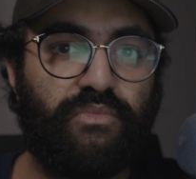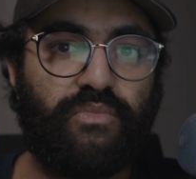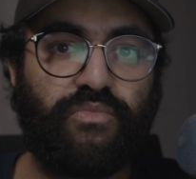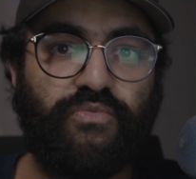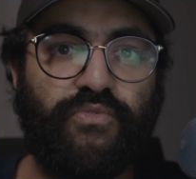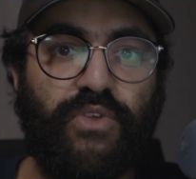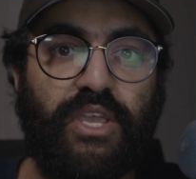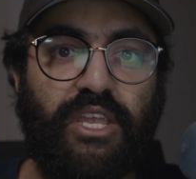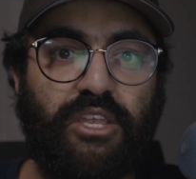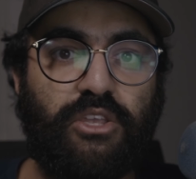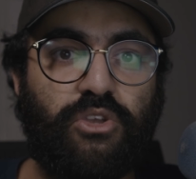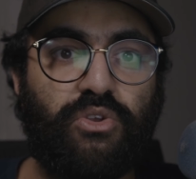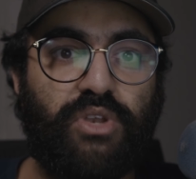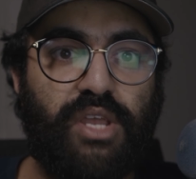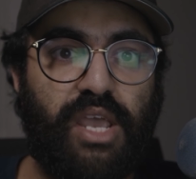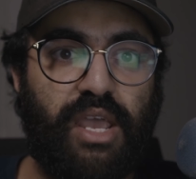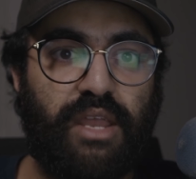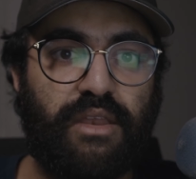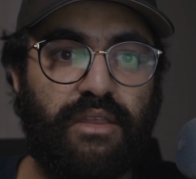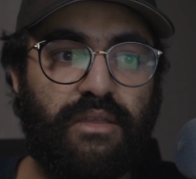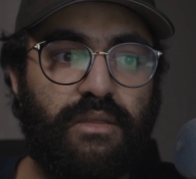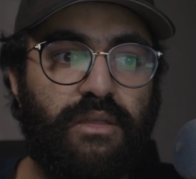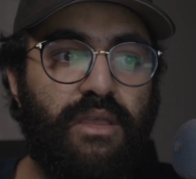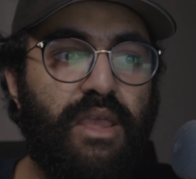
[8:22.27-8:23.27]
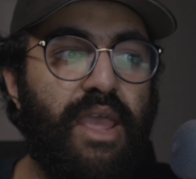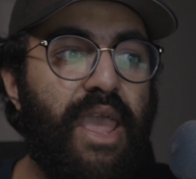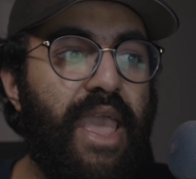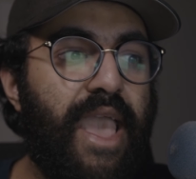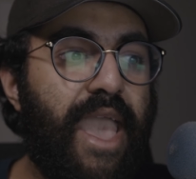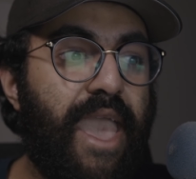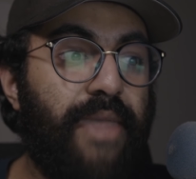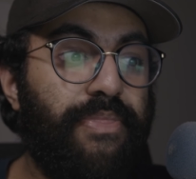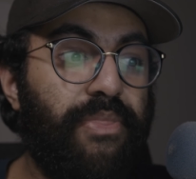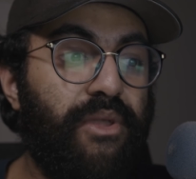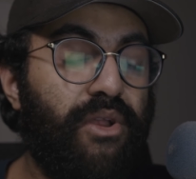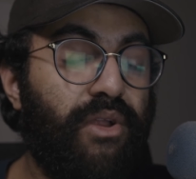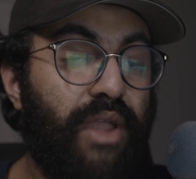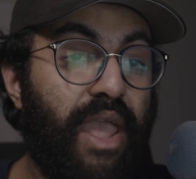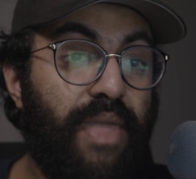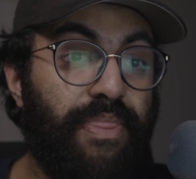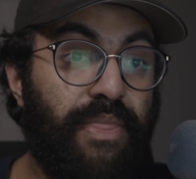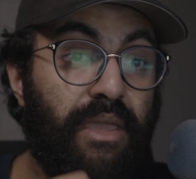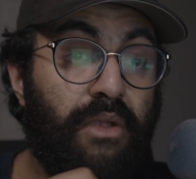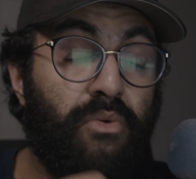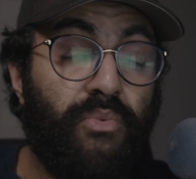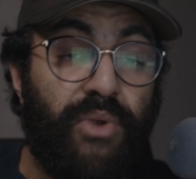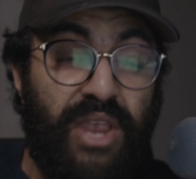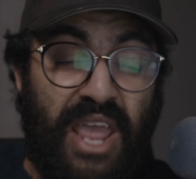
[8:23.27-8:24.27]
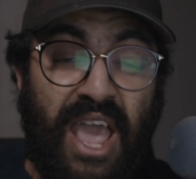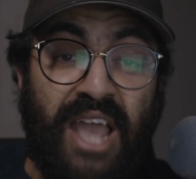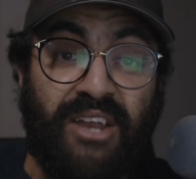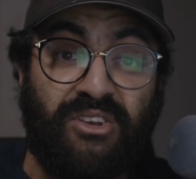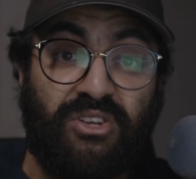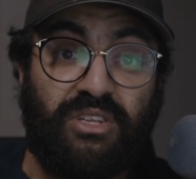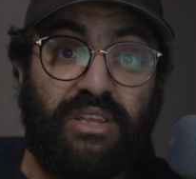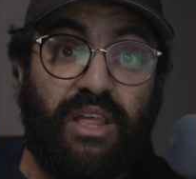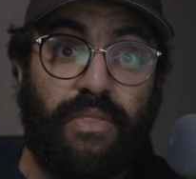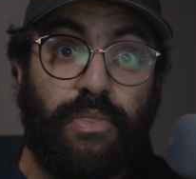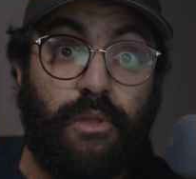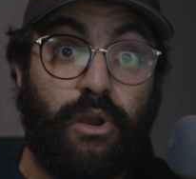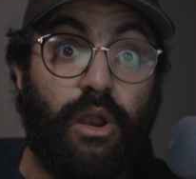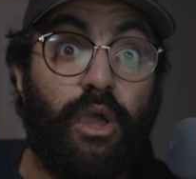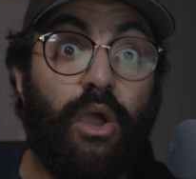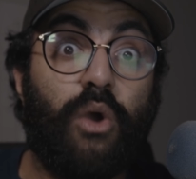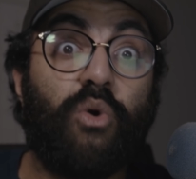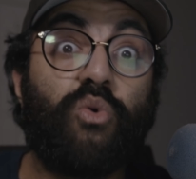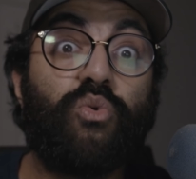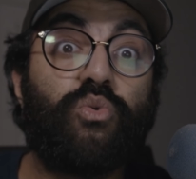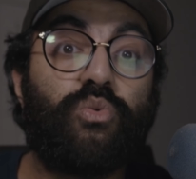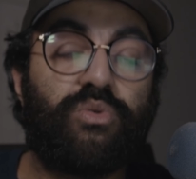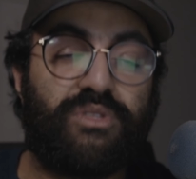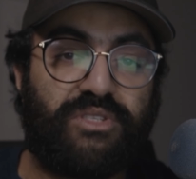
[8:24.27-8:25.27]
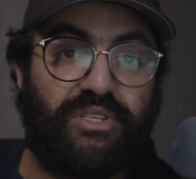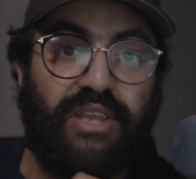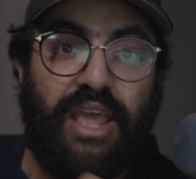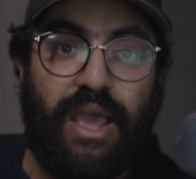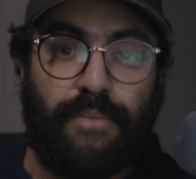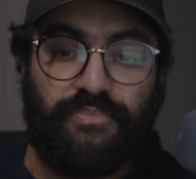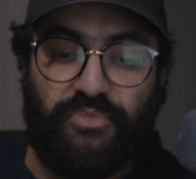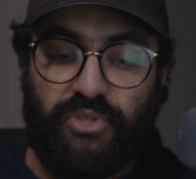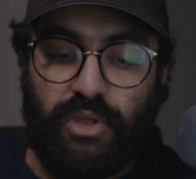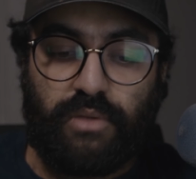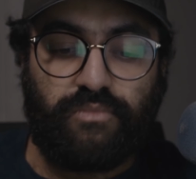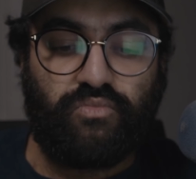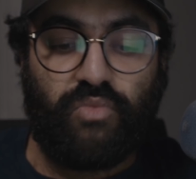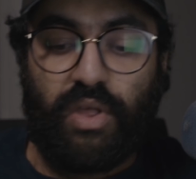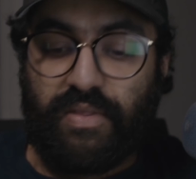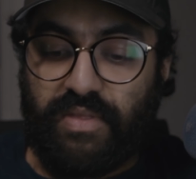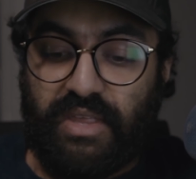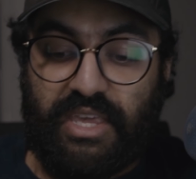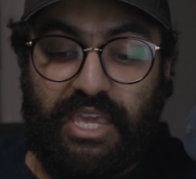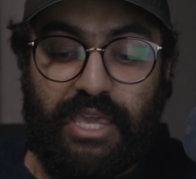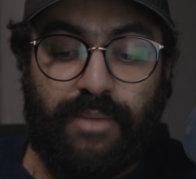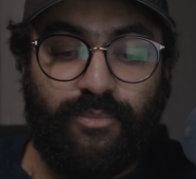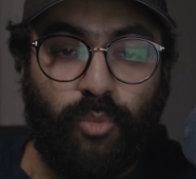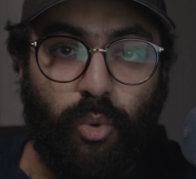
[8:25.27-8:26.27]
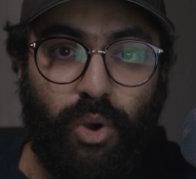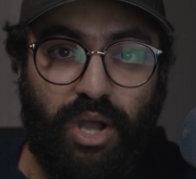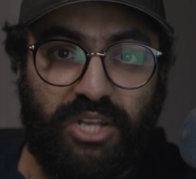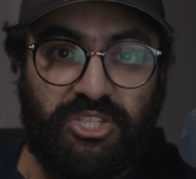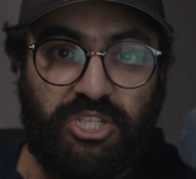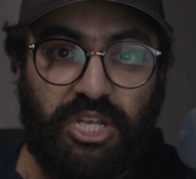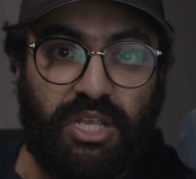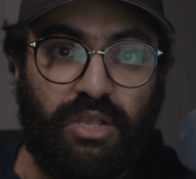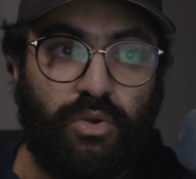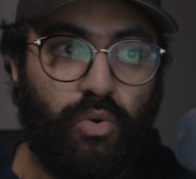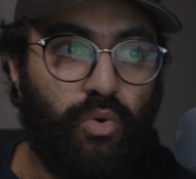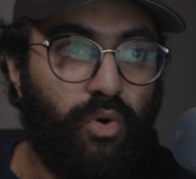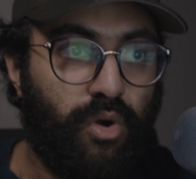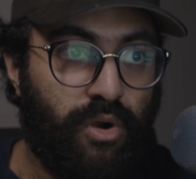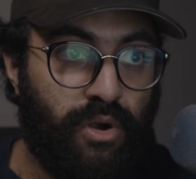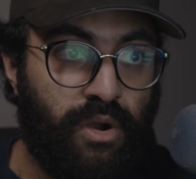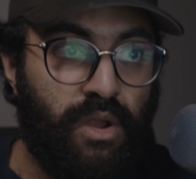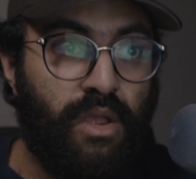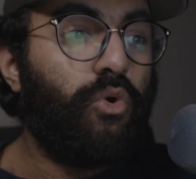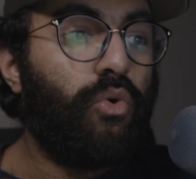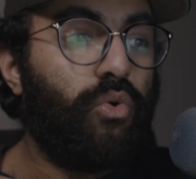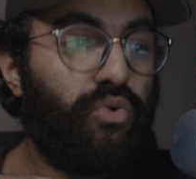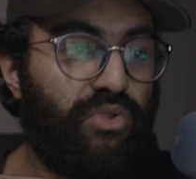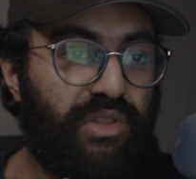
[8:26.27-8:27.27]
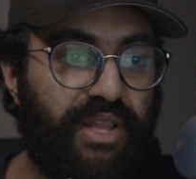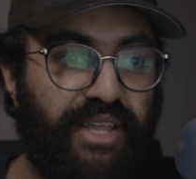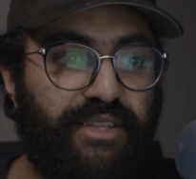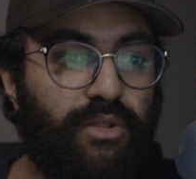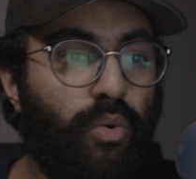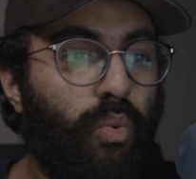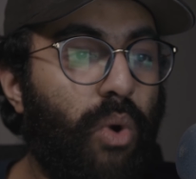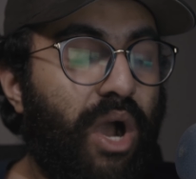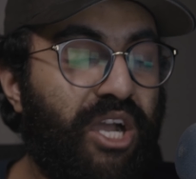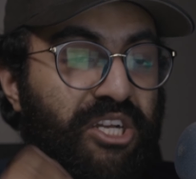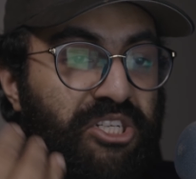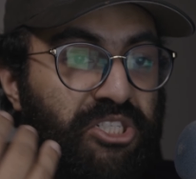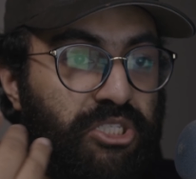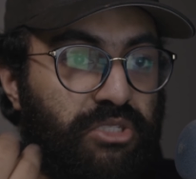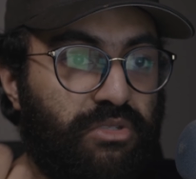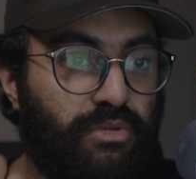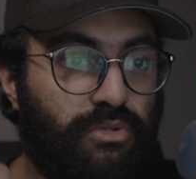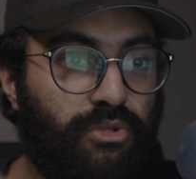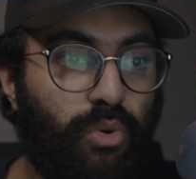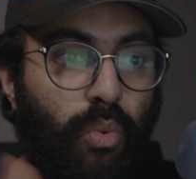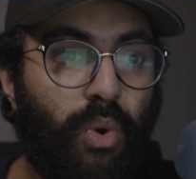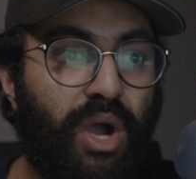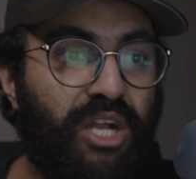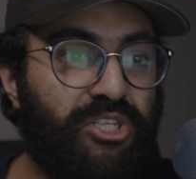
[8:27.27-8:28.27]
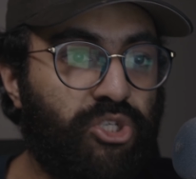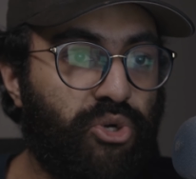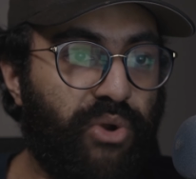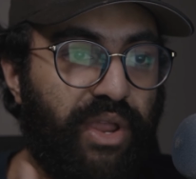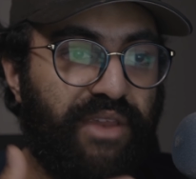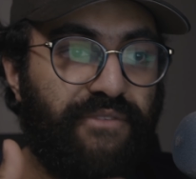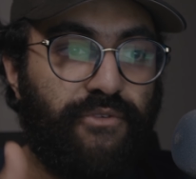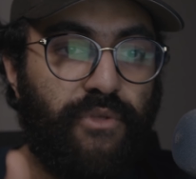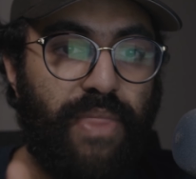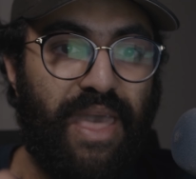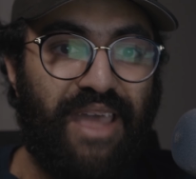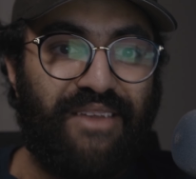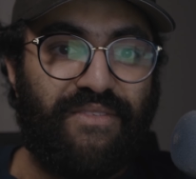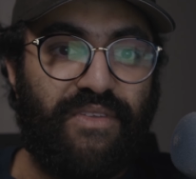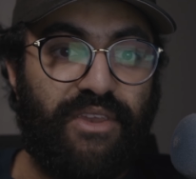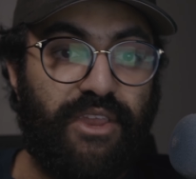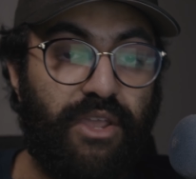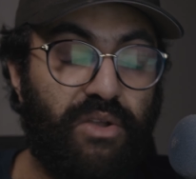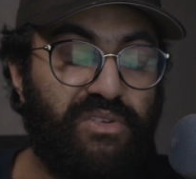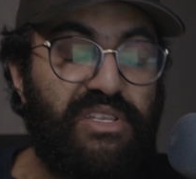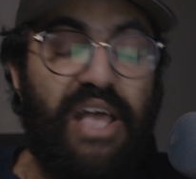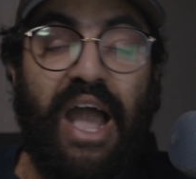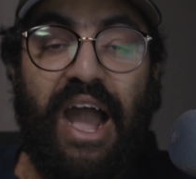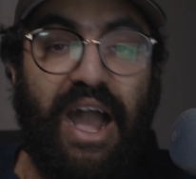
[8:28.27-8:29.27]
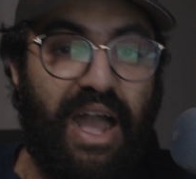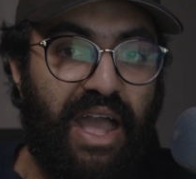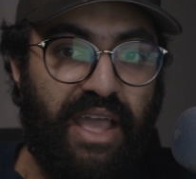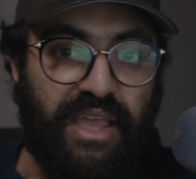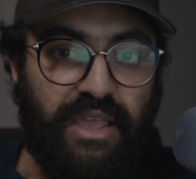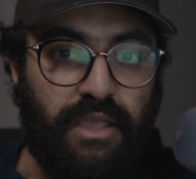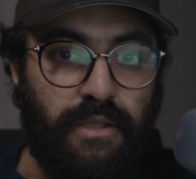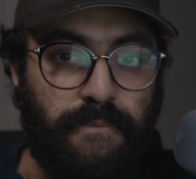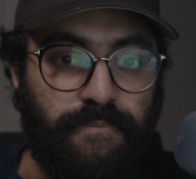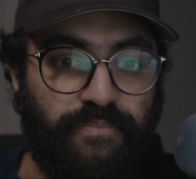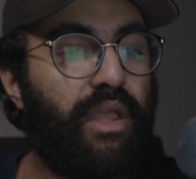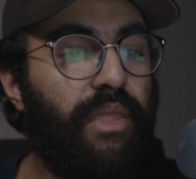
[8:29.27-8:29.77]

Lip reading: feat you did, and they react to them, they're like, oh snap, and they keep watching, or like the watch rate for that video is high.